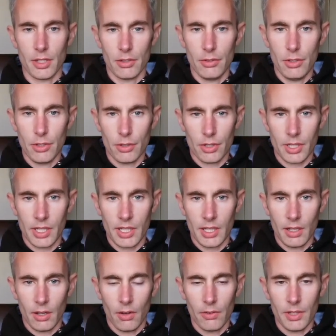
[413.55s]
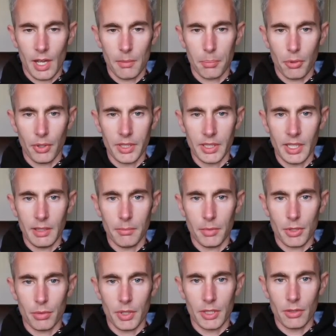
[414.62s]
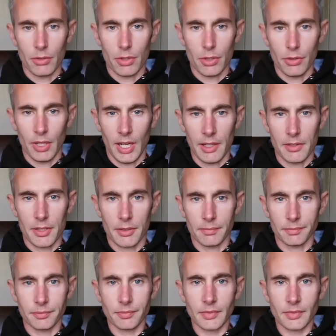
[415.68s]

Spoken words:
So look on that point in between your 2 hands.